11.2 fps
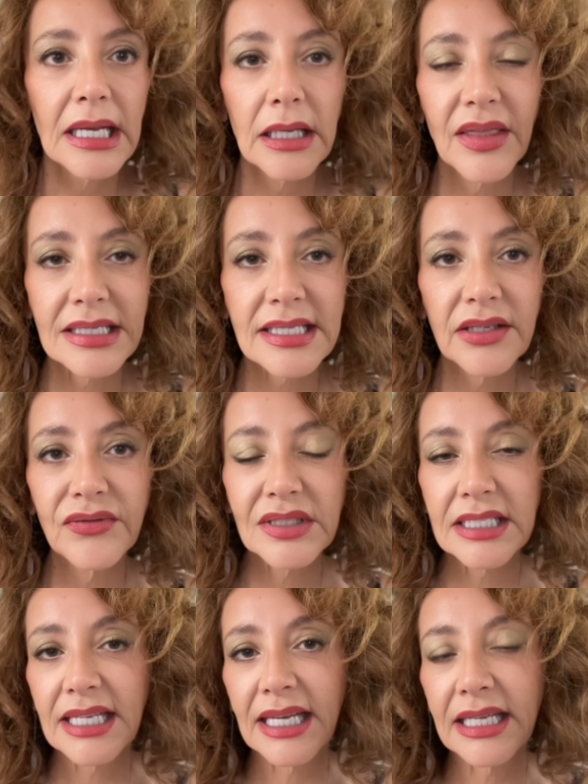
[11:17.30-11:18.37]
That's it for
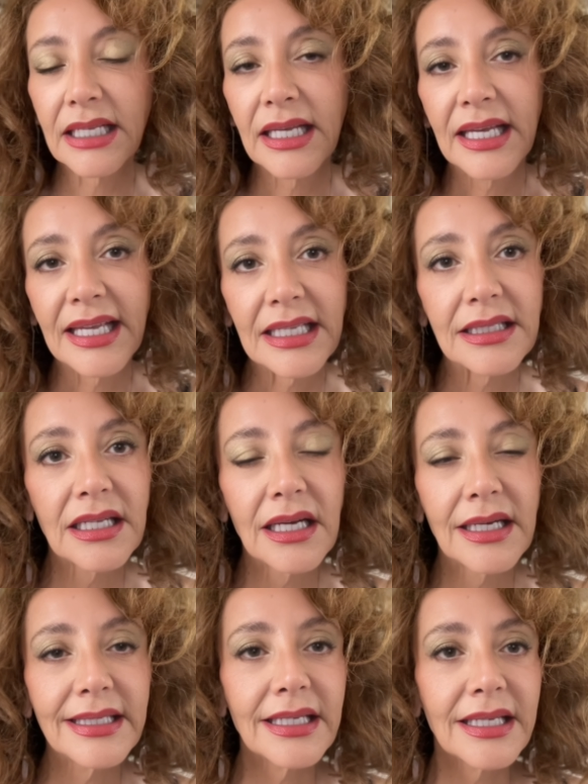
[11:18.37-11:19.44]
today. Hit the
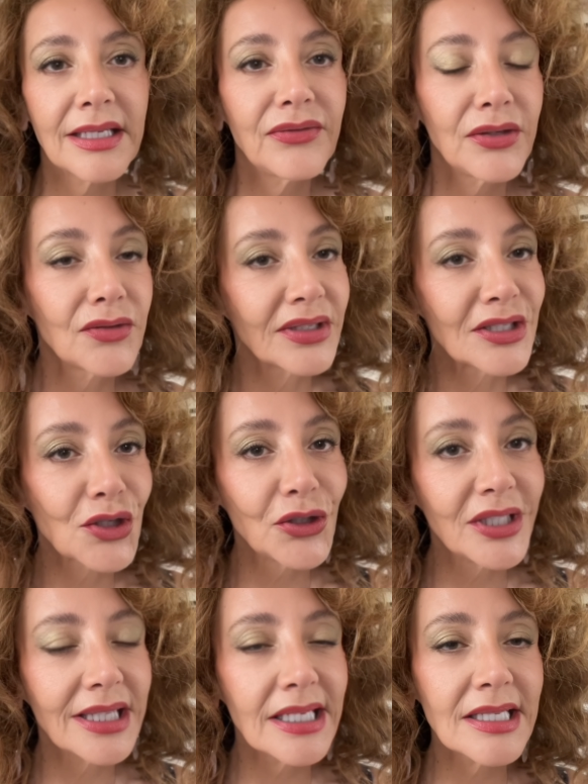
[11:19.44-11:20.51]
like if you've enjoyed
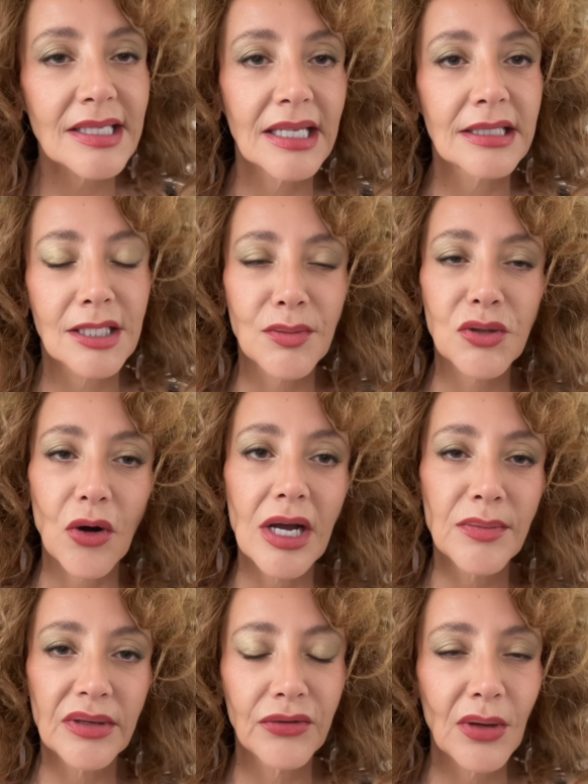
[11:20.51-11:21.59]
this and subscribe
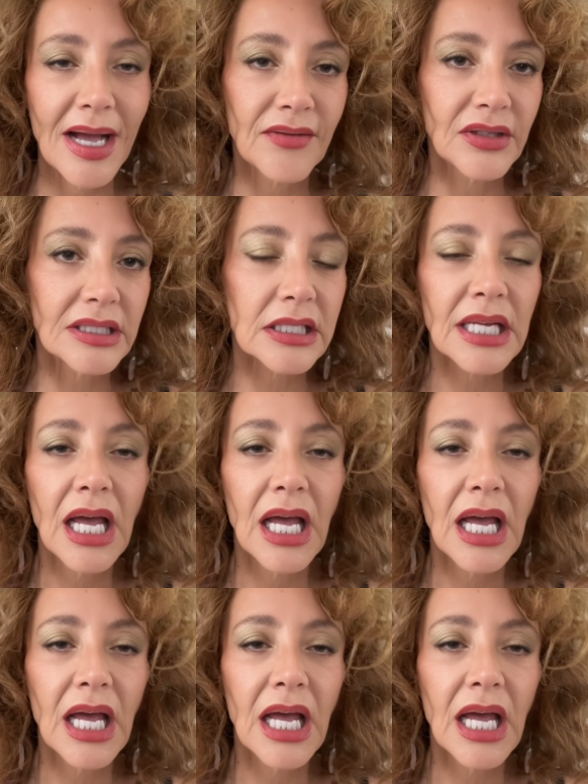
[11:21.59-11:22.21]
if you haven't.